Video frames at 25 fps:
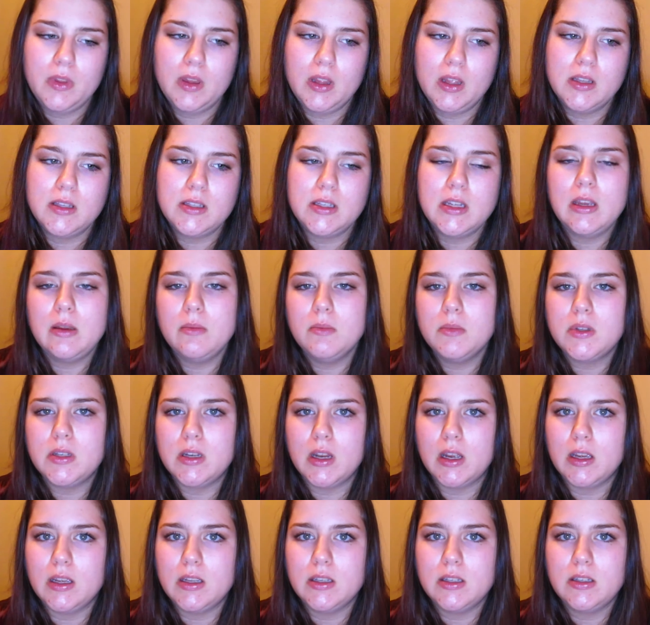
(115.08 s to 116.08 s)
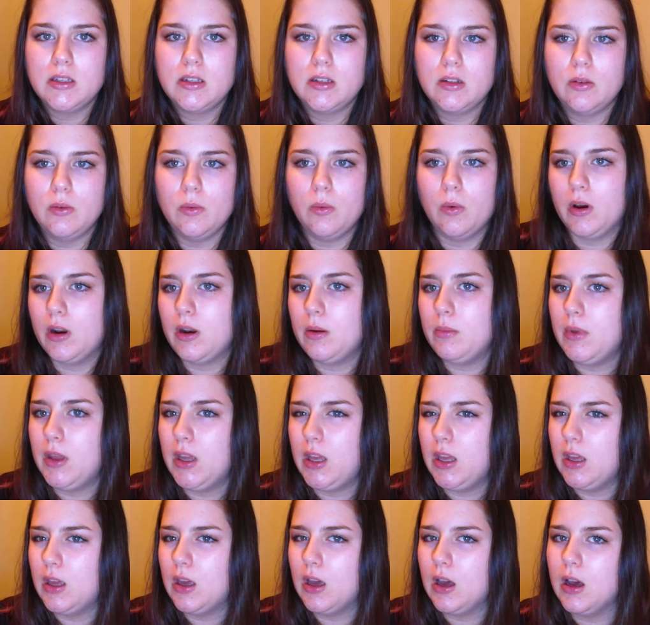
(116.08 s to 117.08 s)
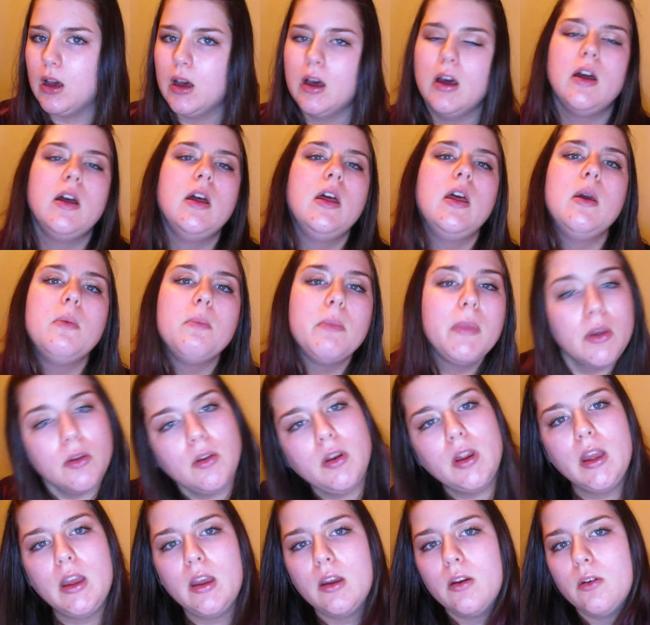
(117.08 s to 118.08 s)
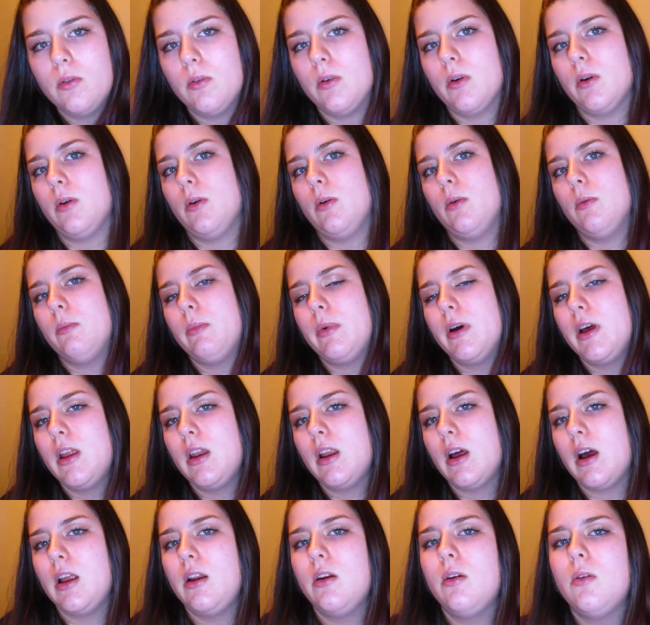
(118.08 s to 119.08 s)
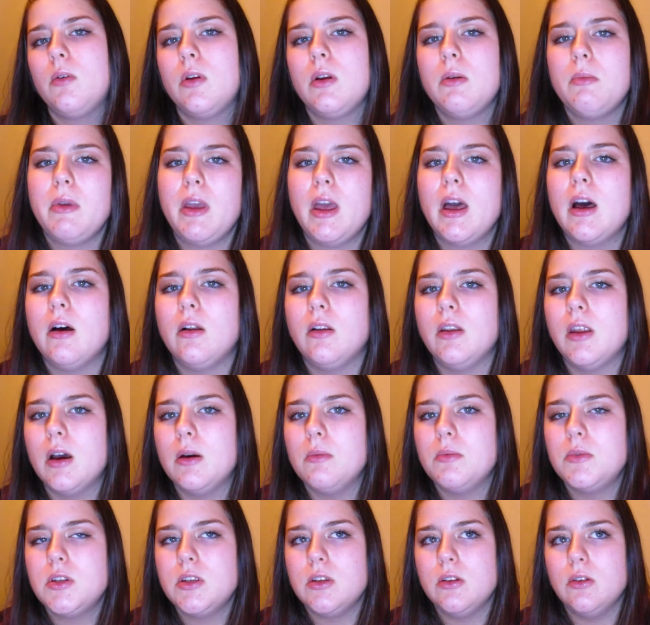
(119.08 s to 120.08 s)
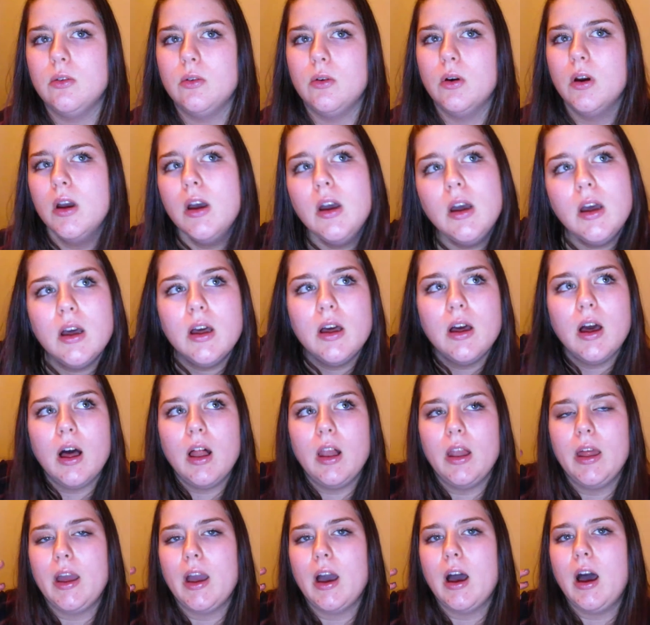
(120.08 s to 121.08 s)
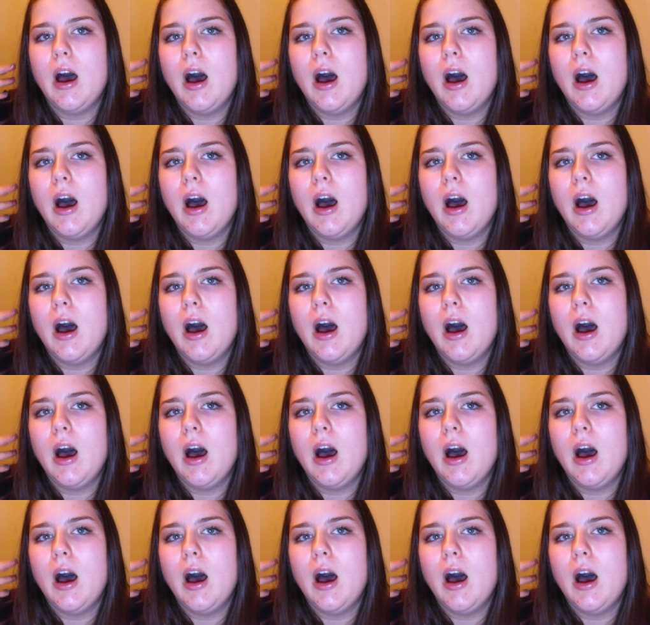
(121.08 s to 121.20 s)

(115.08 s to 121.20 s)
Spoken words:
it seems nice to want to be a beauty guru, but I don't want to be held up to like a